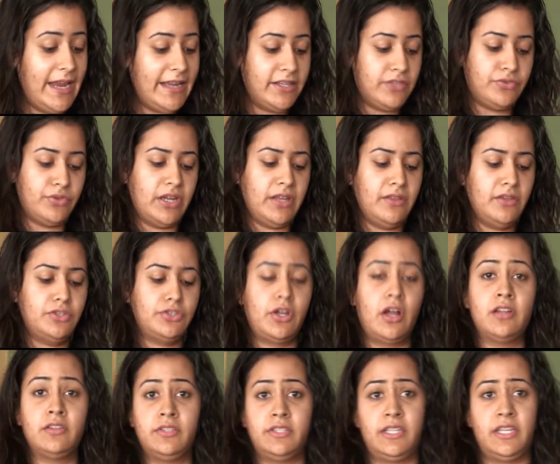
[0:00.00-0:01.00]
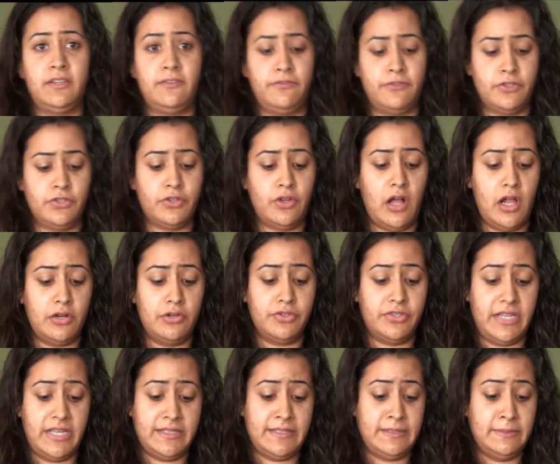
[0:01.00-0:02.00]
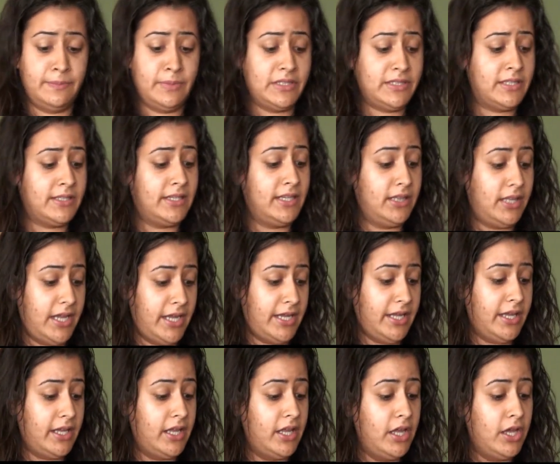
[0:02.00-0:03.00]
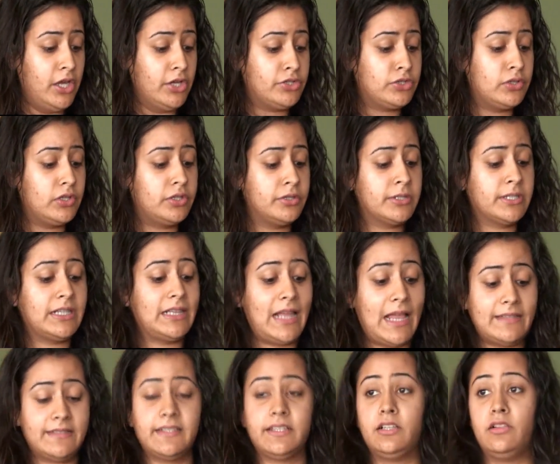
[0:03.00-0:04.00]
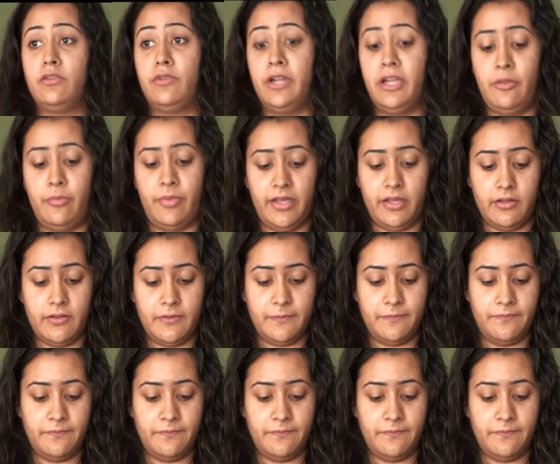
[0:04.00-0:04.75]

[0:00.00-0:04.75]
It is rather daunting for scholars and simpletons alike to learn classical Arabic,